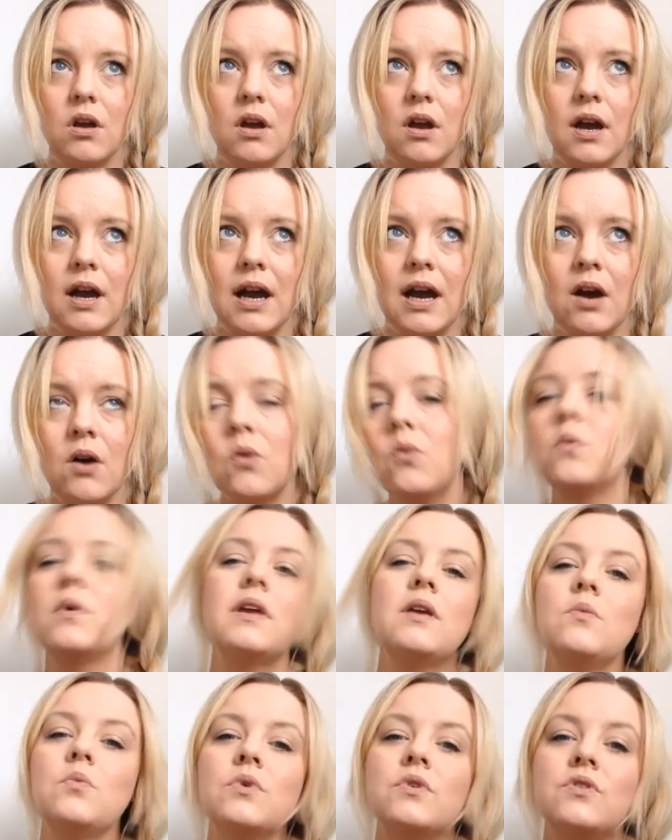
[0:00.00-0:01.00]
how
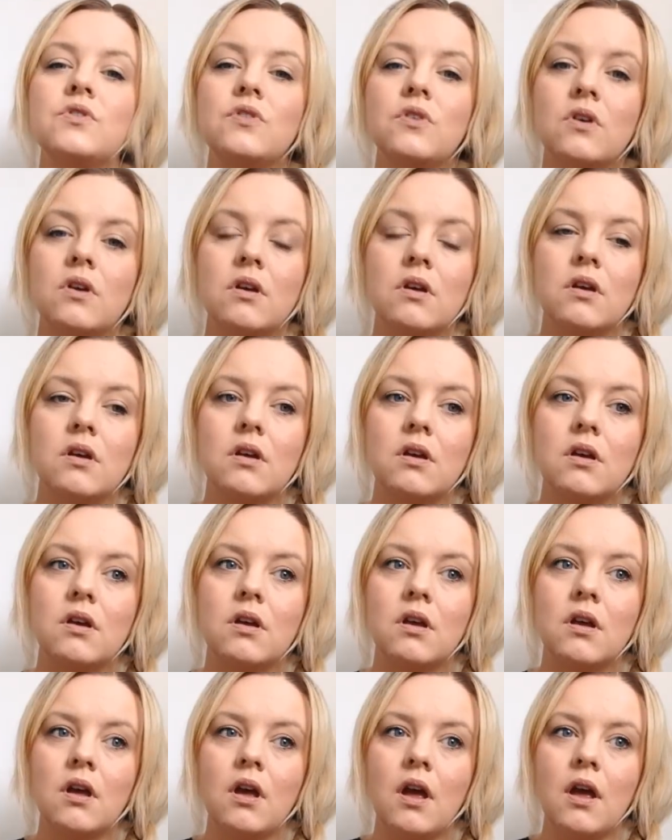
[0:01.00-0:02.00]
we would
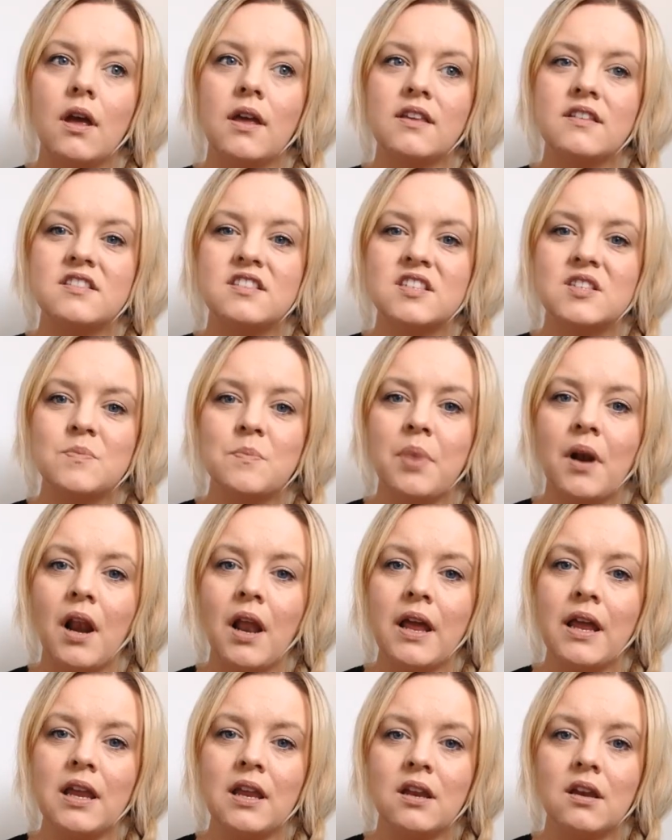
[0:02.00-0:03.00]

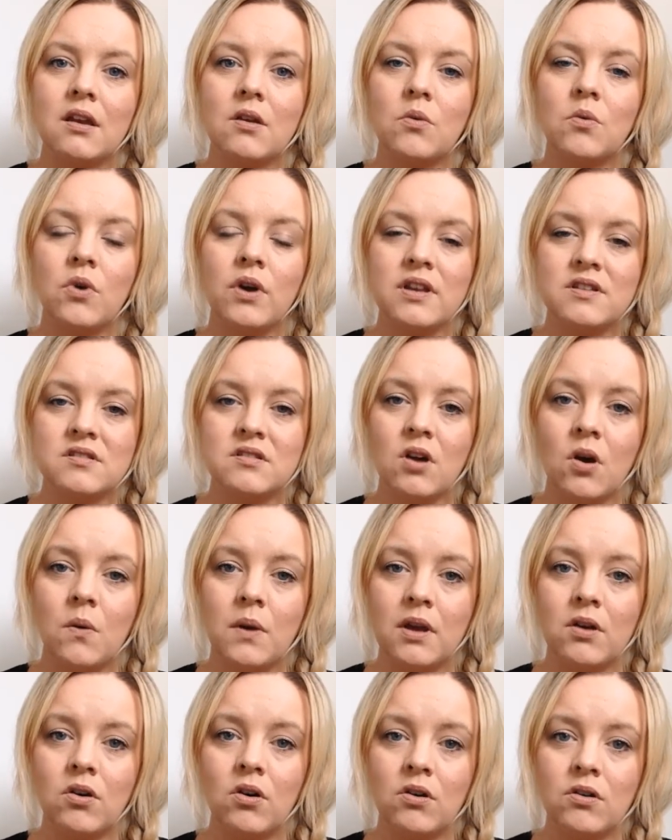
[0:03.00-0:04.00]
explain what is
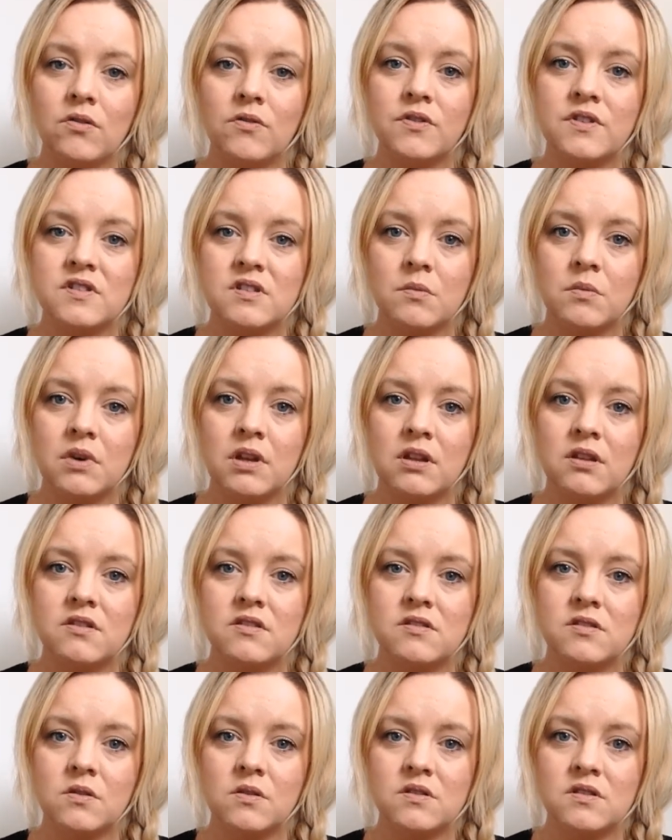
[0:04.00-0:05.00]
going on for somebody
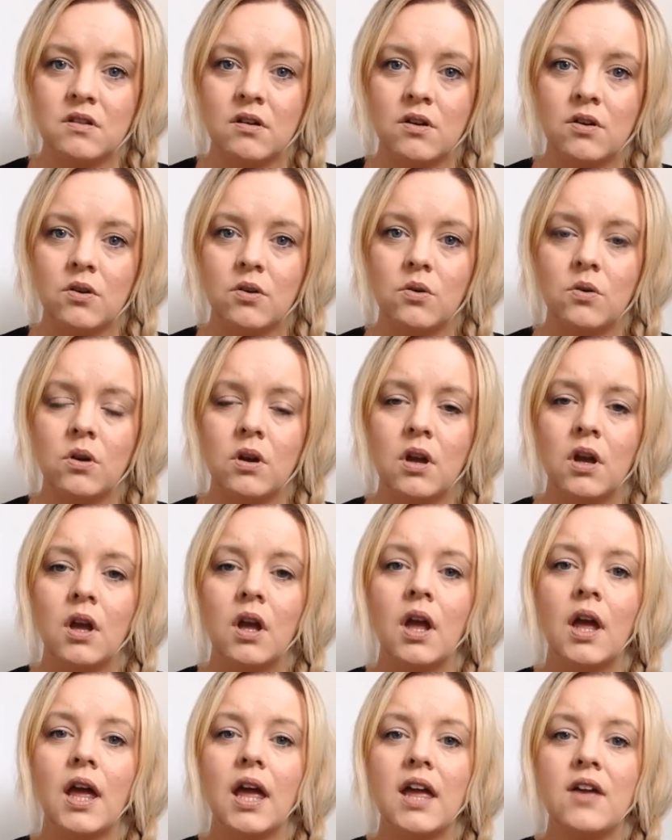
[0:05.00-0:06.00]
that's suicidal.
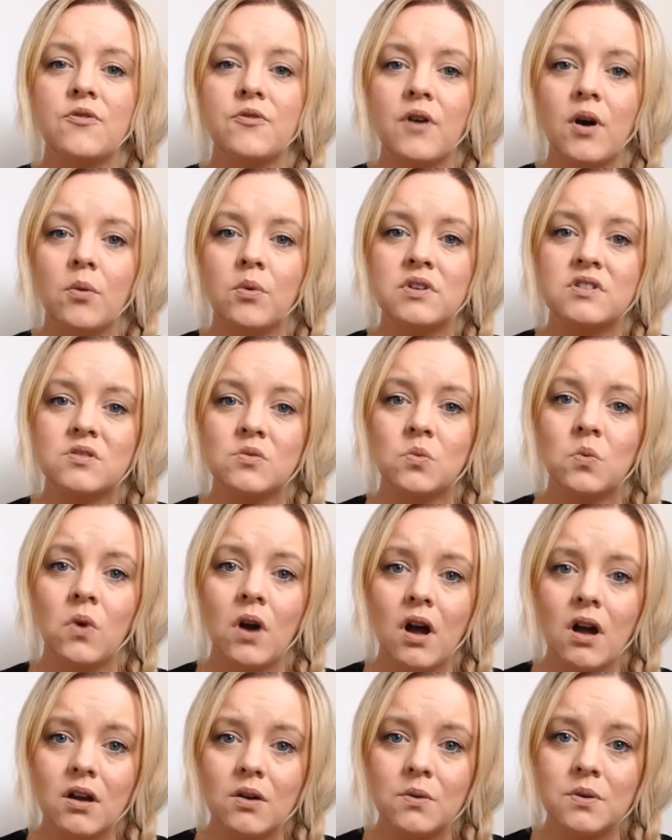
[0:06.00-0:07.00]
If I were to
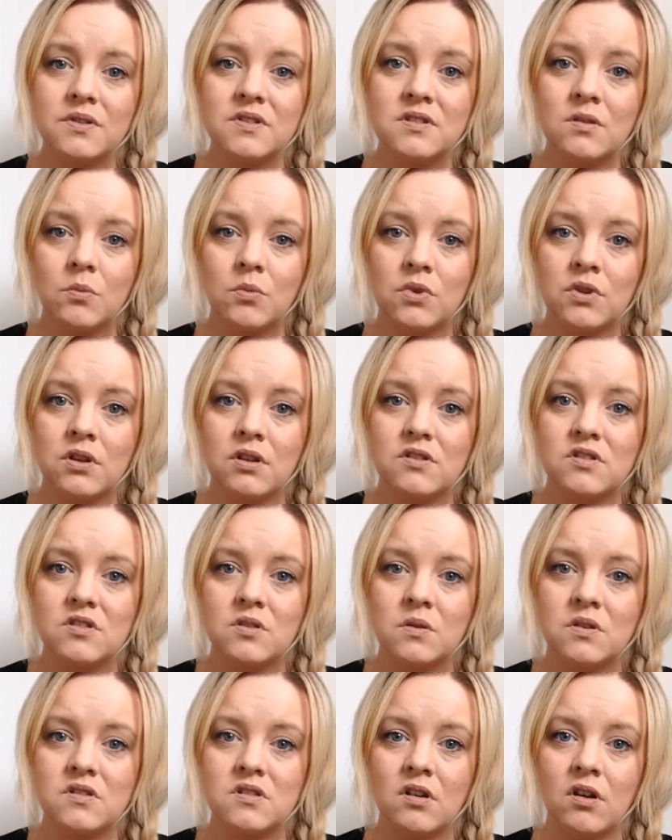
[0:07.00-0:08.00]
work with someone that's
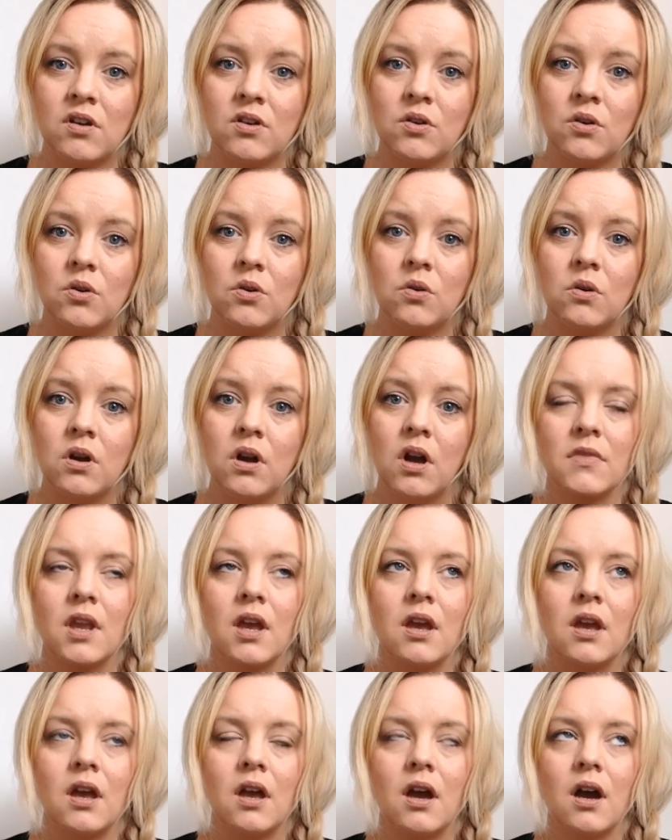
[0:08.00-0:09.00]
suicidal,
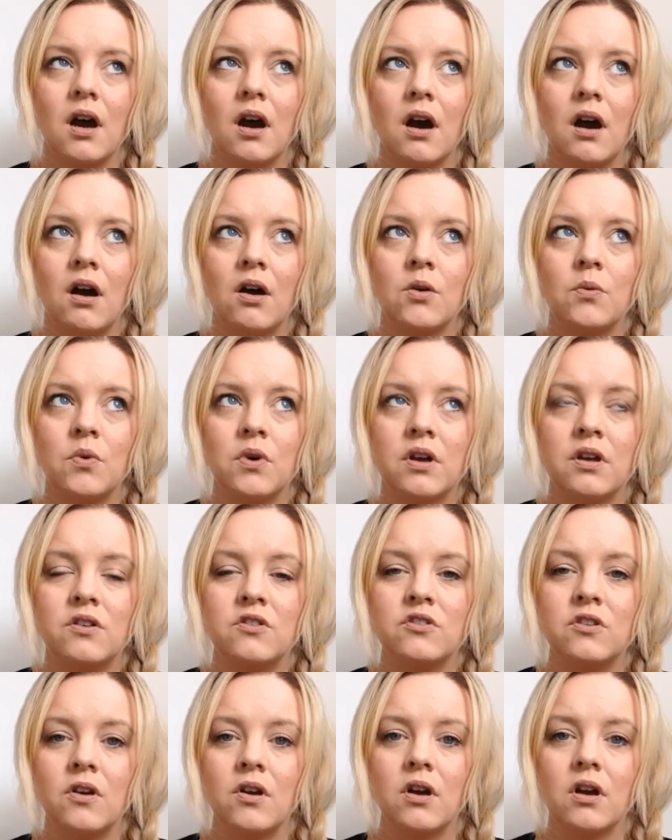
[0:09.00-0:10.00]
I
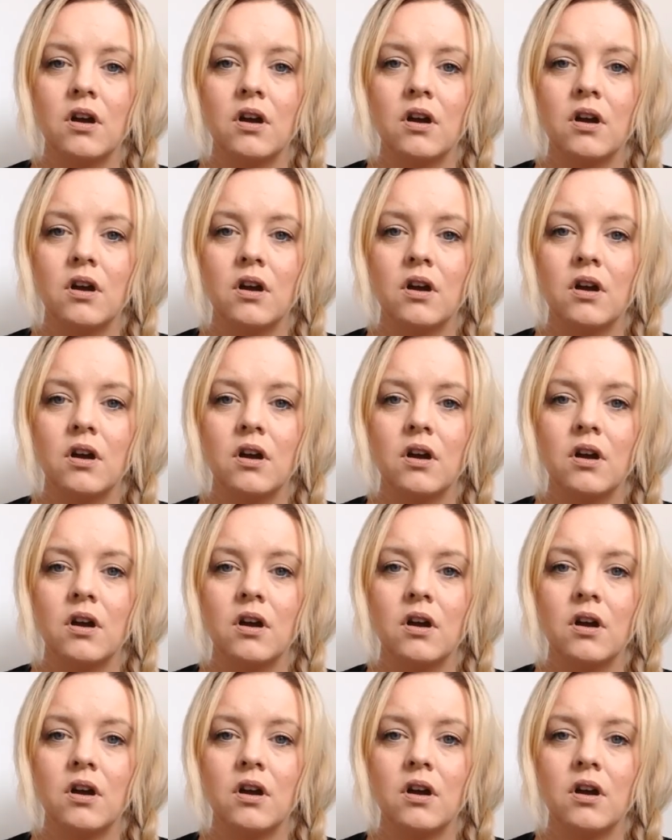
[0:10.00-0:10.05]
would